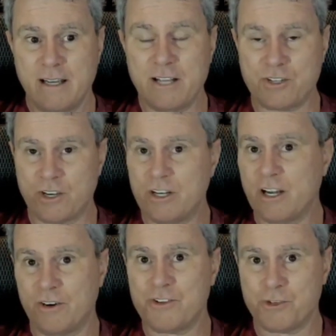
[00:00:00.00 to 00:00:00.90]
It's going to
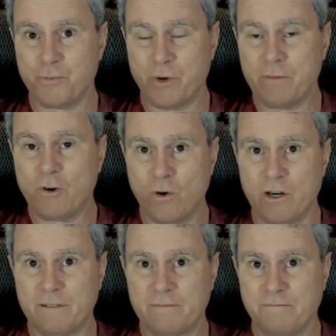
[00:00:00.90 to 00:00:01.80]
go to the Supreme
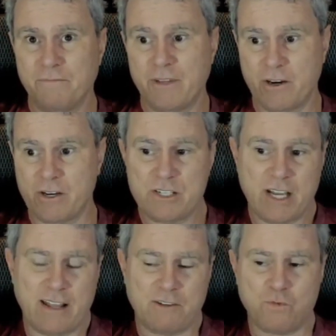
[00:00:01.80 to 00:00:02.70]
Court. They're going to
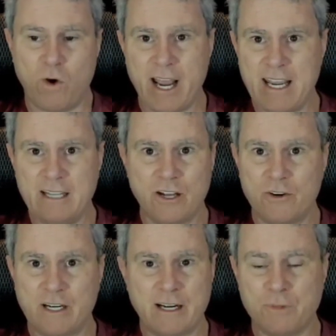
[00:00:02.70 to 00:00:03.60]
say that's why he
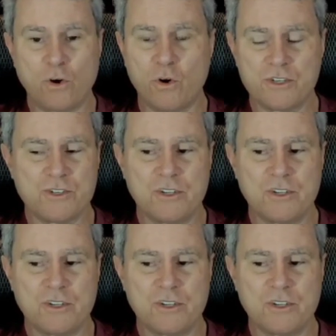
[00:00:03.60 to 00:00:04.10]
loaded up the courts,